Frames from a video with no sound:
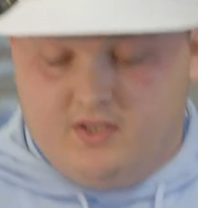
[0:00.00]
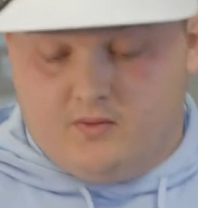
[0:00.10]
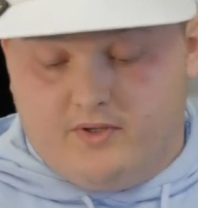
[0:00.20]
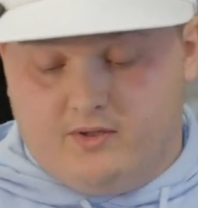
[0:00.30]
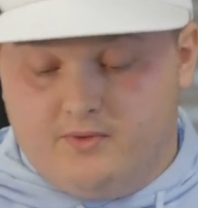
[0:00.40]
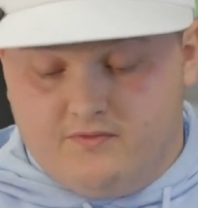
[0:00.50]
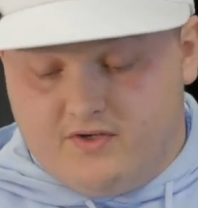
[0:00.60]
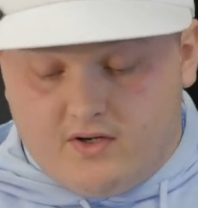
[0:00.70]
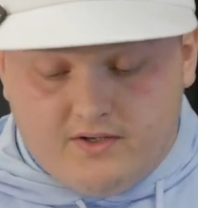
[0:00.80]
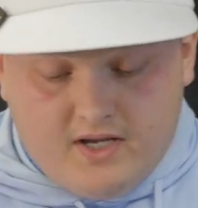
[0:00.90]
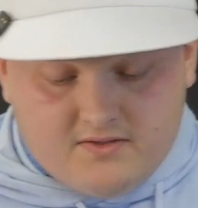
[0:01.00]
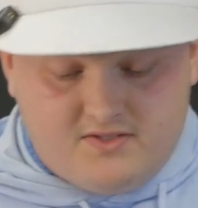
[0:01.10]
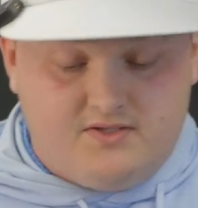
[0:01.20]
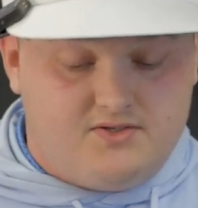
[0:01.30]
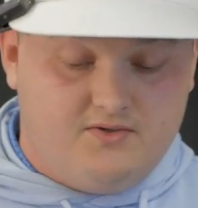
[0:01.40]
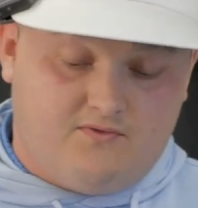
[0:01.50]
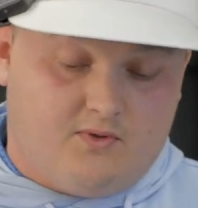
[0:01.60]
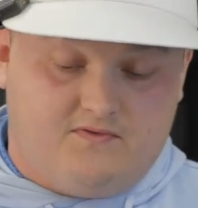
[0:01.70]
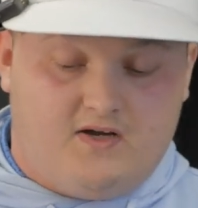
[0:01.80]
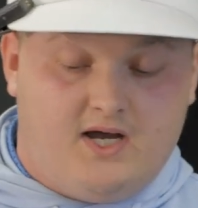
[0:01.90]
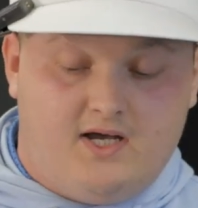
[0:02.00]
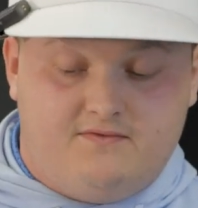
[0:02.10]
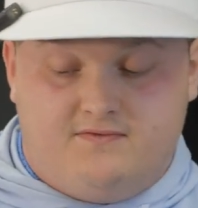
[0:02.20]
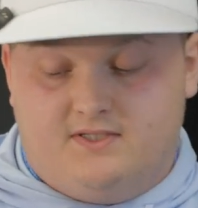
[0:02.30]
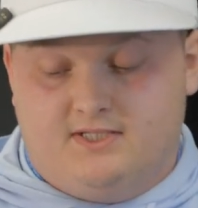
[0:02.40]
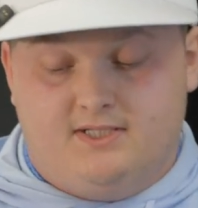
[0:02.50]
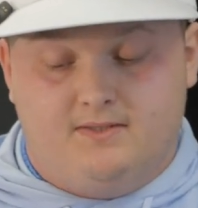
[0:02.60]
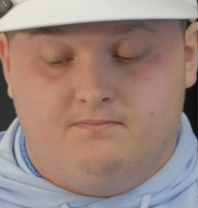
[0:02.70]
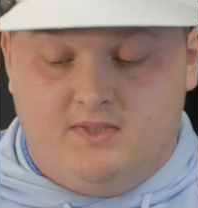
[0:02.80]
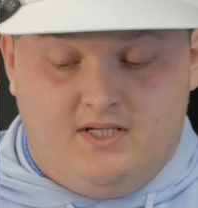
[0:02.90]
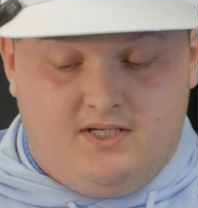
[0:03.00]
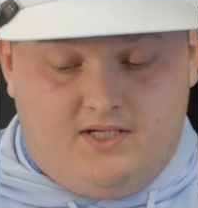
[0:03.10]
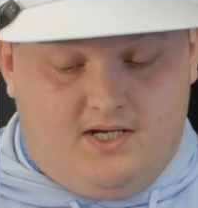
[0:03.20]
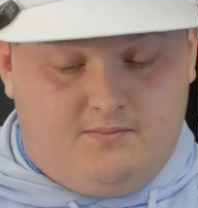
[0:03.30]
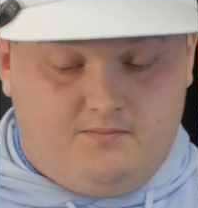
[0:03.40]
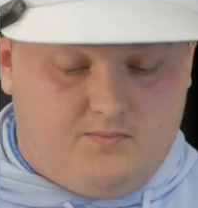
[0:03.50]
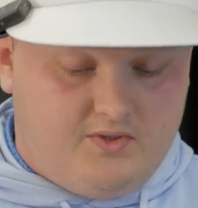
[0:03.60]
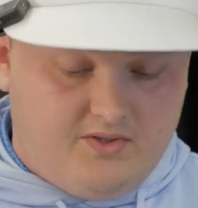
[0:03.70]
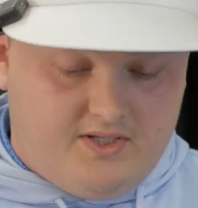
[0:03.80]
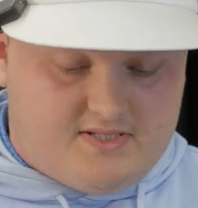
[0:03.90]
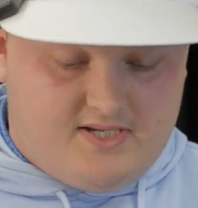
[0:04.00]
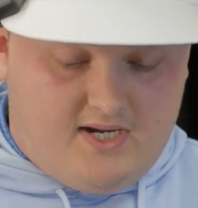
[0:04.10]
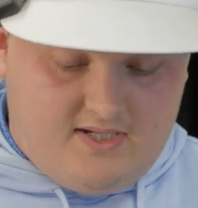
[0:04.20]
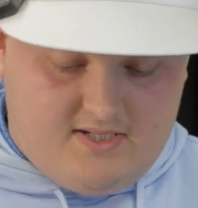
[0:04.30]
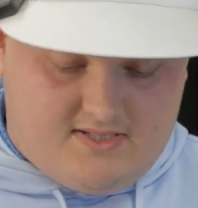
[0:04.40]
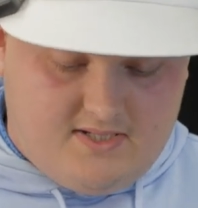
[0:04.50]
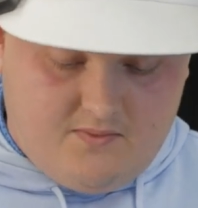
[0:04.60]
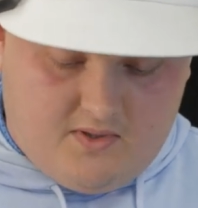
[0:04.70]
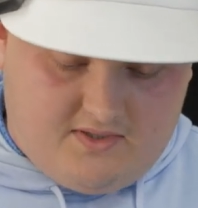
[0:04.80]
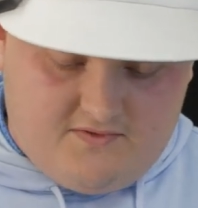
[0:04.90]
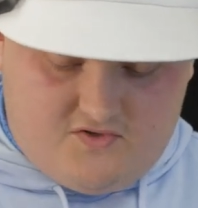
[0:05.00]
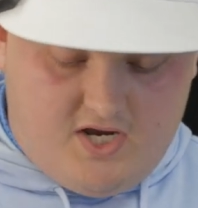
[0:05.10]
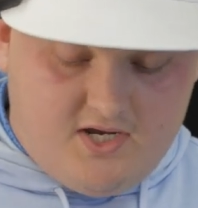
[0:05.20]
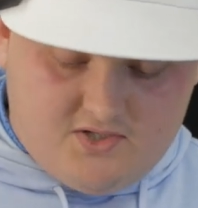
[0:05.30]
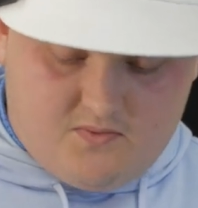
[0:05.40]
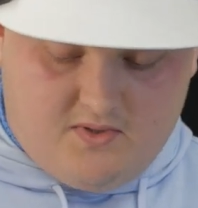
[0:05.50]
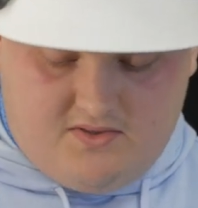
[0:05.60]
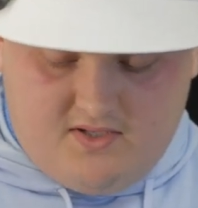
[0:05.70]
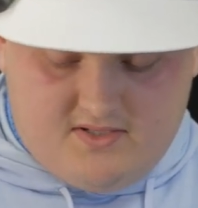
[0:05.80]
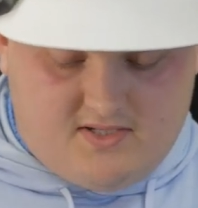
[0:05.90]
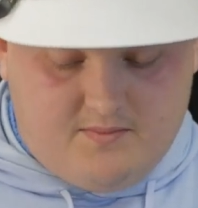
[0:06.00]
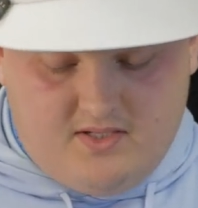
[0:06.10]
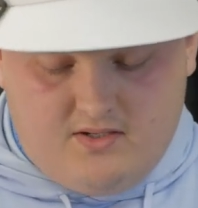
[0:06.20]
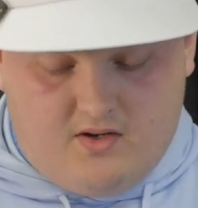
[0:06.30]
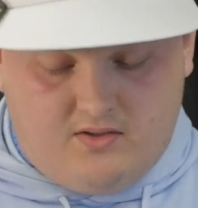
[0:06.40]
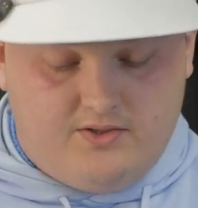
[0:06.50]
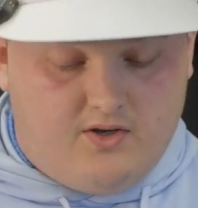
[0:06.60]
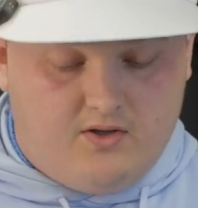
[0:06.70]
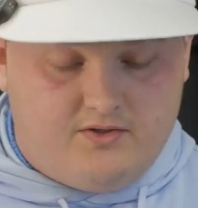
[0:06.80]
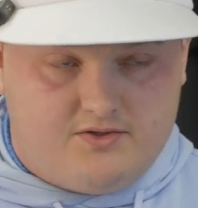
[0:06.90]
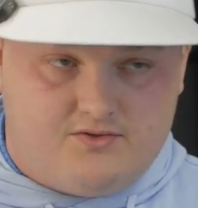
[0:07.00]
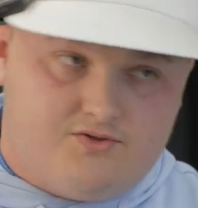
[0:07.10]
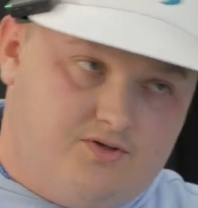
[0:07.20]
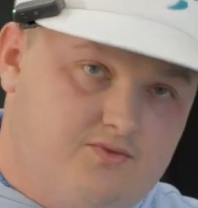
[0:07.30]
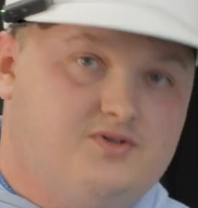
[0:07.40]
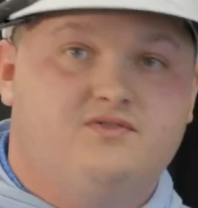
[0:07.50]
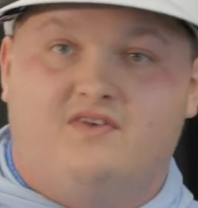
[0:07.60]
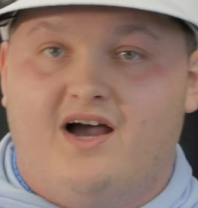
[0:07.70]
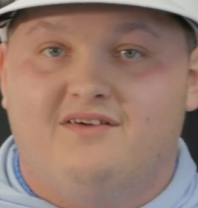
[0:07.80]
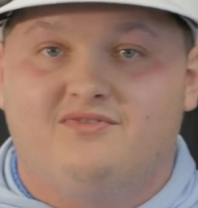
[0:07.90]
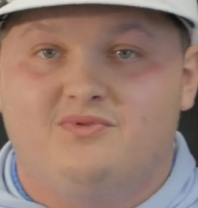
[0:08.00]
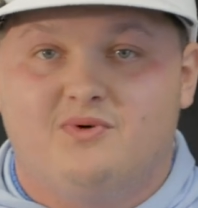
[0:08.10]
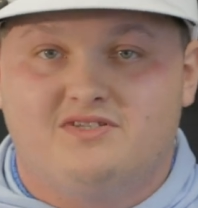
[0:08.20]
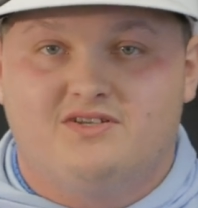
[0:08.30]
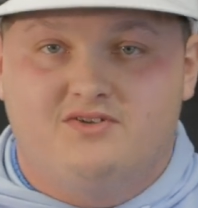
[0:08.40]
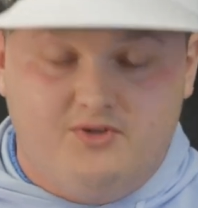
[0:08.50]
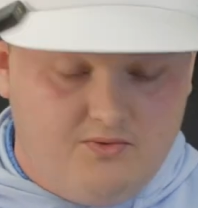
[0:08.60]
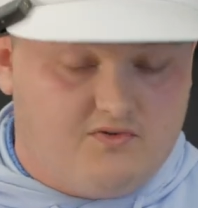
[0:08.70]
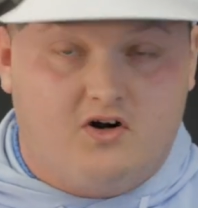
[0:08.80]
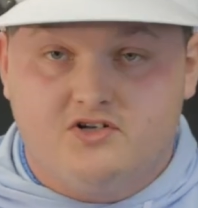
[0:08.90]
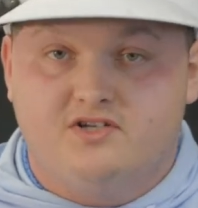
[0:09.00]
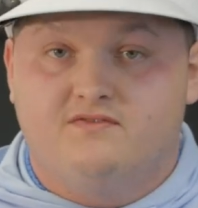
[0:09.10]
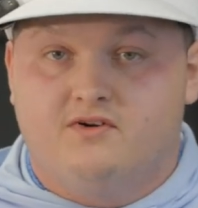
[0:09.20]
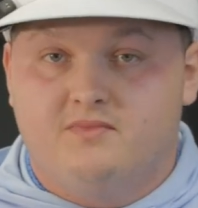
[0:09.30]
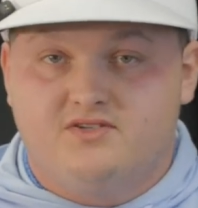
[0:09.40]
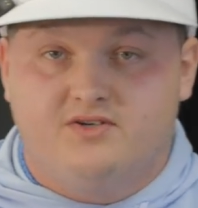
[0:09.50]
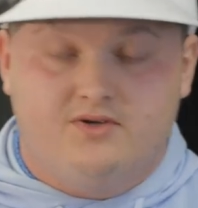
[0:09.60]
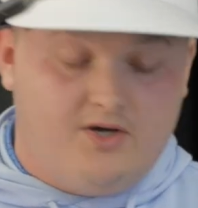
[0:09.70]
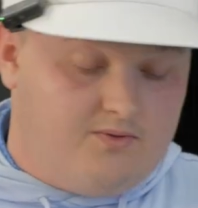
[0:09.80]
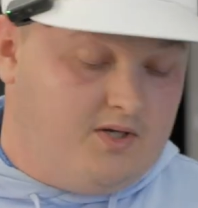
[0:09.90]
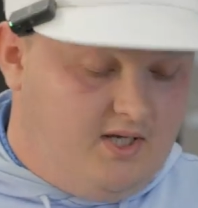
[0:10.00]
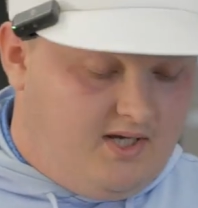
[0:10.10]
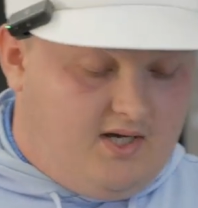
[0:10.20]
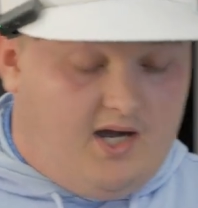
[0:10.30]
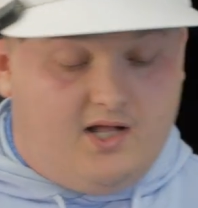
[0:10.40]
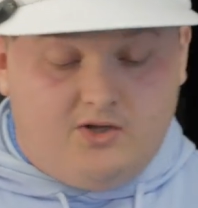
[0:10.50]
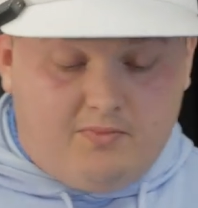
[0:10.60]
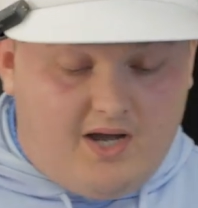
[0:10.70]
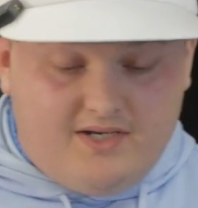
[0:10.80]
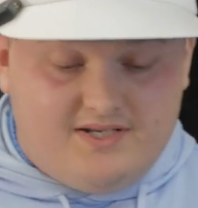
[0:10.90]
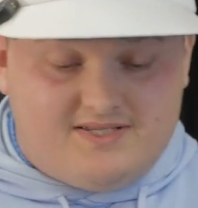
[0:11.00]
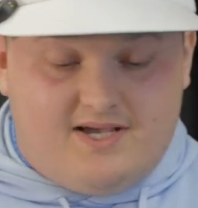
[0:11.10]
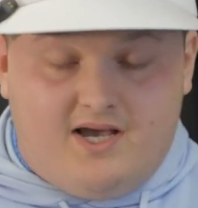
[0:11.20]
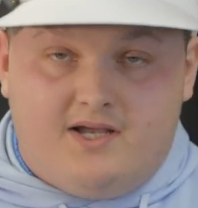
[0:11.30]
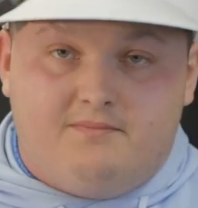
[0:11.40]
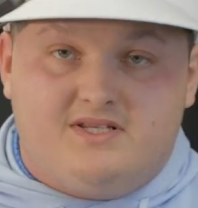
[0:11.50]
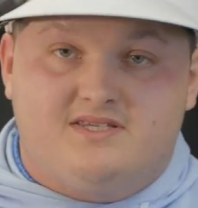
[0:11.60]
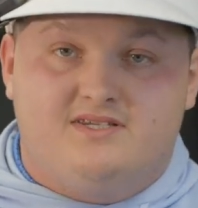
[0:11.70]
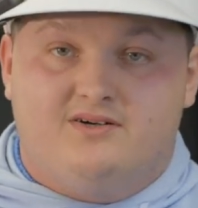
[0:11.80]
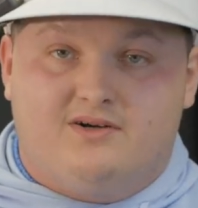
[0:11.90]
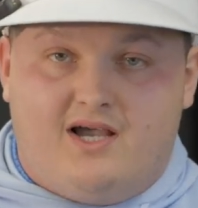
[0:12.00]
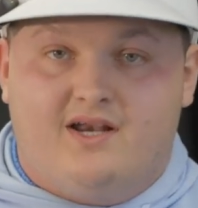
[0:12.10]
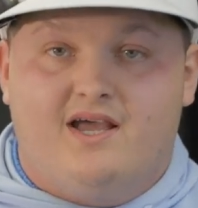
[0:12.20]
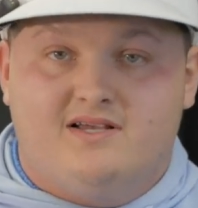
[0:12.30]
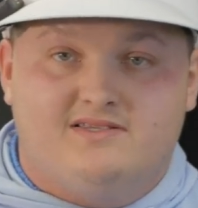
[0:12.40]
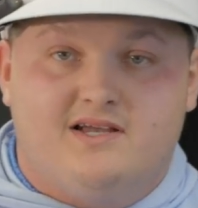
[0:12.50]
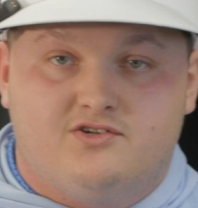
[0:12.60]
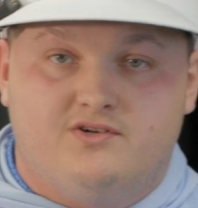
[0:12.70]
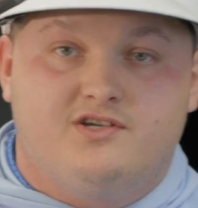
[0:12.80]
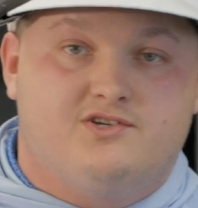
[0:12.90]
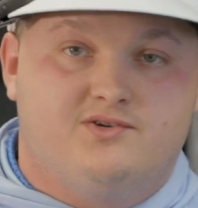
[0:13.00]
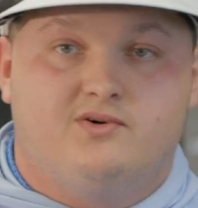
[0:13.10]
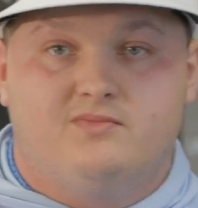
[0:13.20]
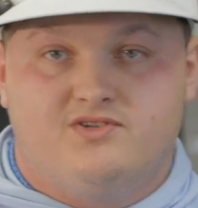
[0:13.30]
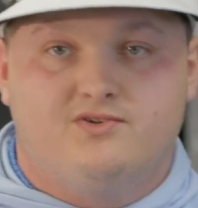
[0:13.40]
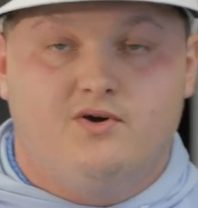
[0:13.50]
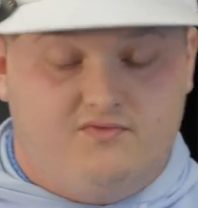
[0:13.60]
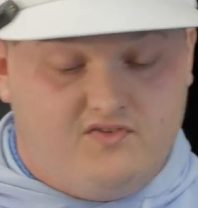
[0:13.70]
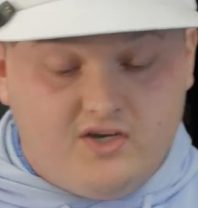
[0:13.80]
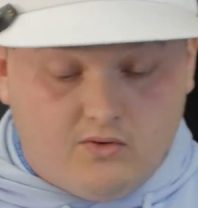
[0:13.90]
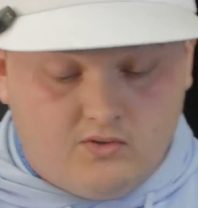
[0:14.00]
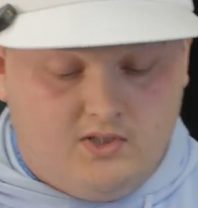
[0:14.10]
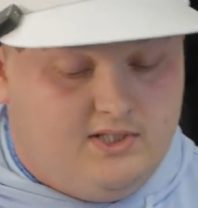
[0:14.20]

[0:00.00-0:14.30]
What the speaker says: We are moving on now to the 245. I'm really excited to see what they've changed with this. I mean, all in all, the 225 was a new version from Mizuno, hollow body design, but still kind of has that traditional Mizuno feel.